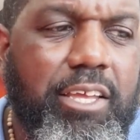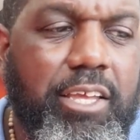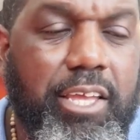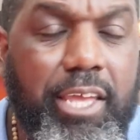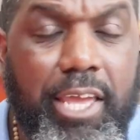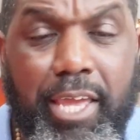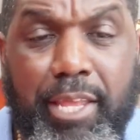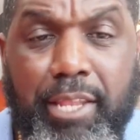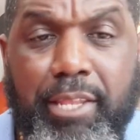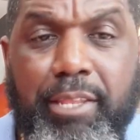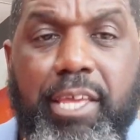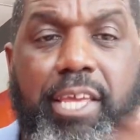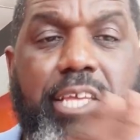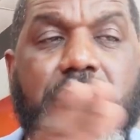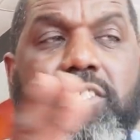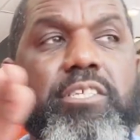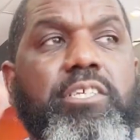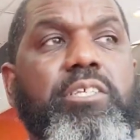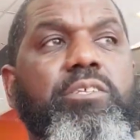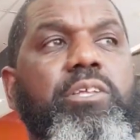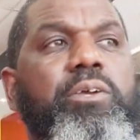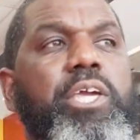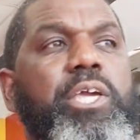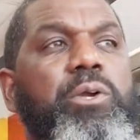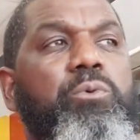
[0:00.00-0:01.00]
and
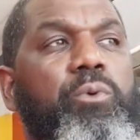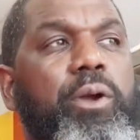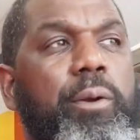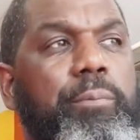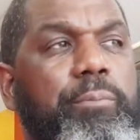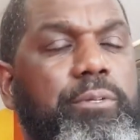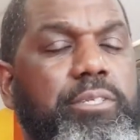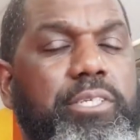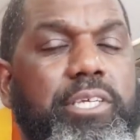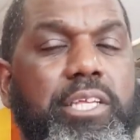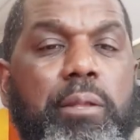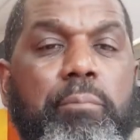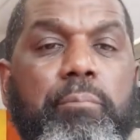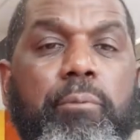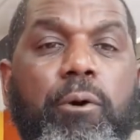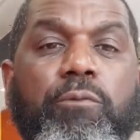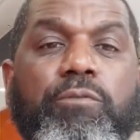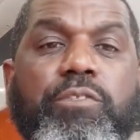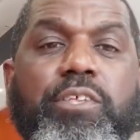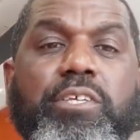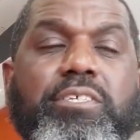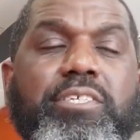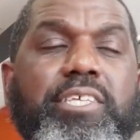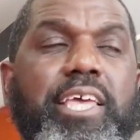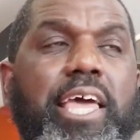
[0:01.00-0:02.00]
Henson he represented
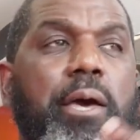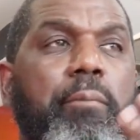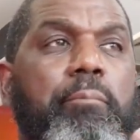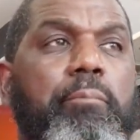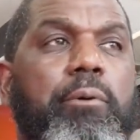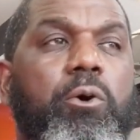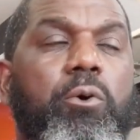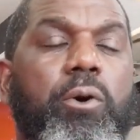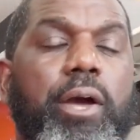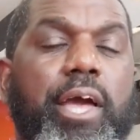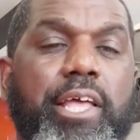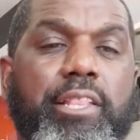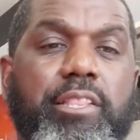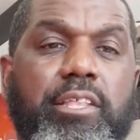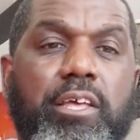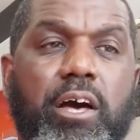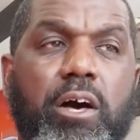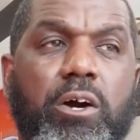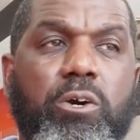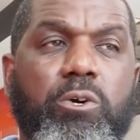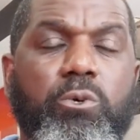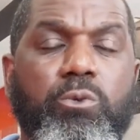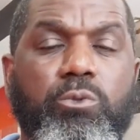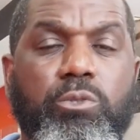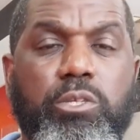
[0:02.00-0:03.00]
both the Sambo and the
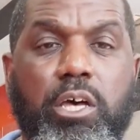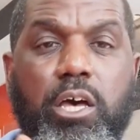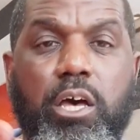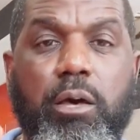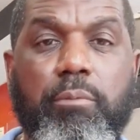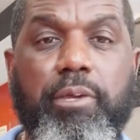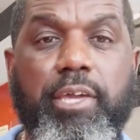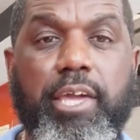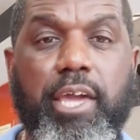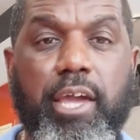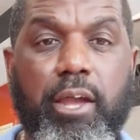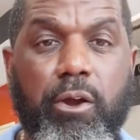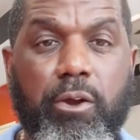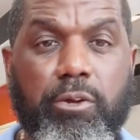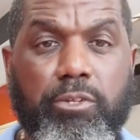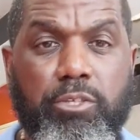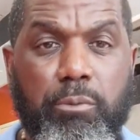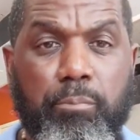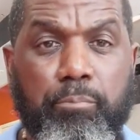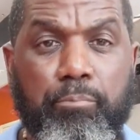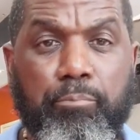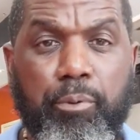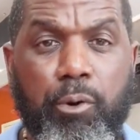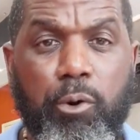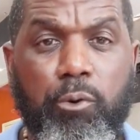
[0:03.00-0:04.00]
Uncle Tom character,
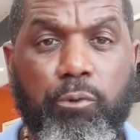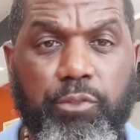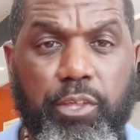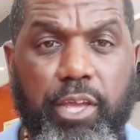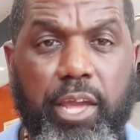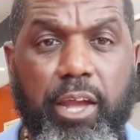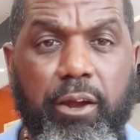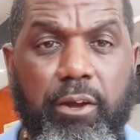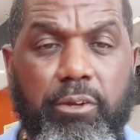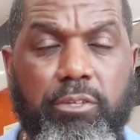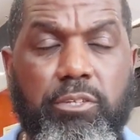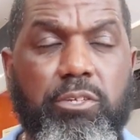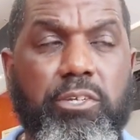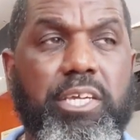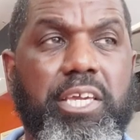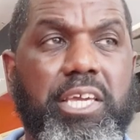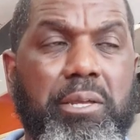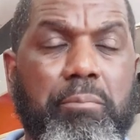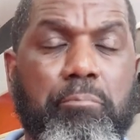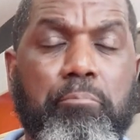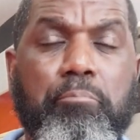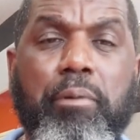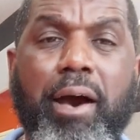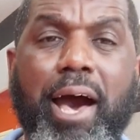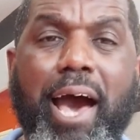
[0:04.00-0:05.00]
both character he
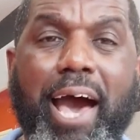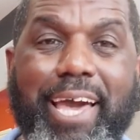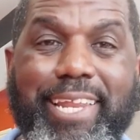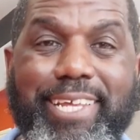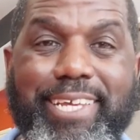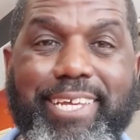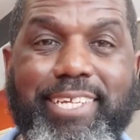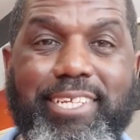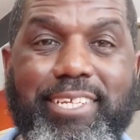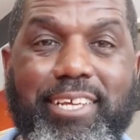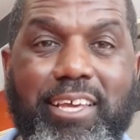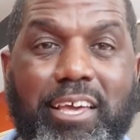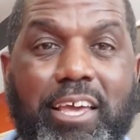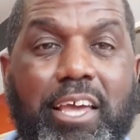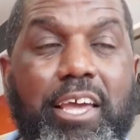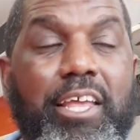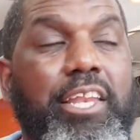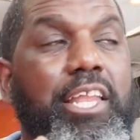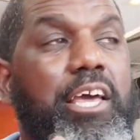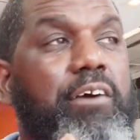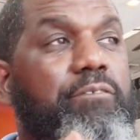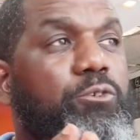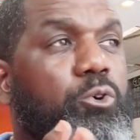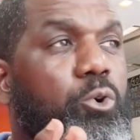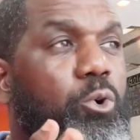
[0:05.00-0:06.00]
embodied.
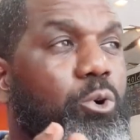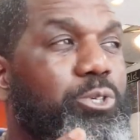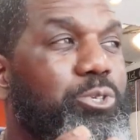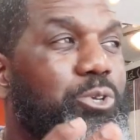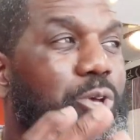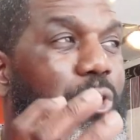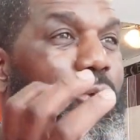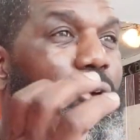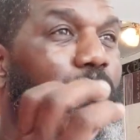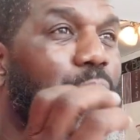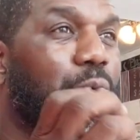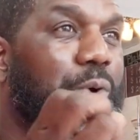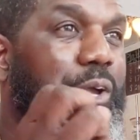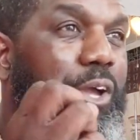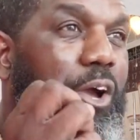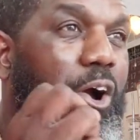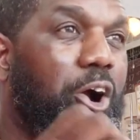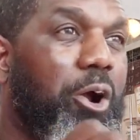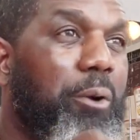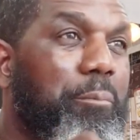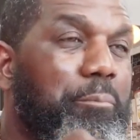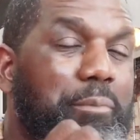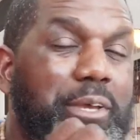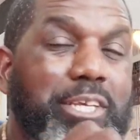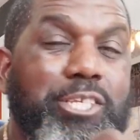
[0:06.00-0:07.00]
Now, of course, we
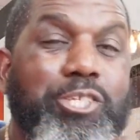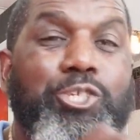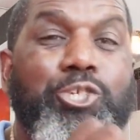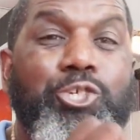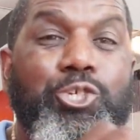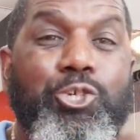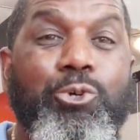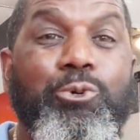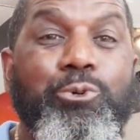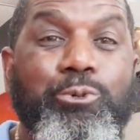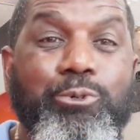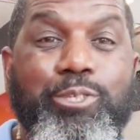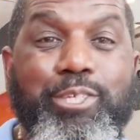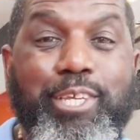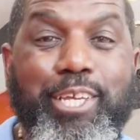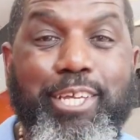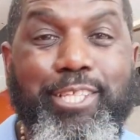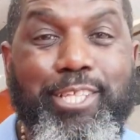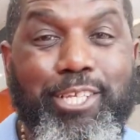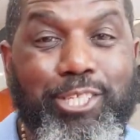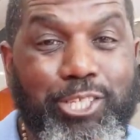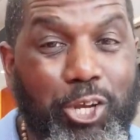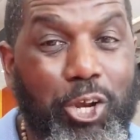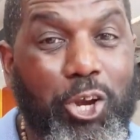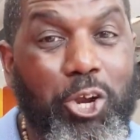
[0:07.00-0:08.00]
are misusing
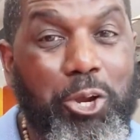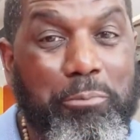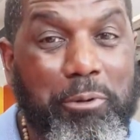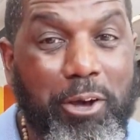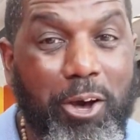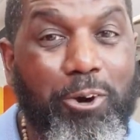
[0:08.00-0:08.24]
the term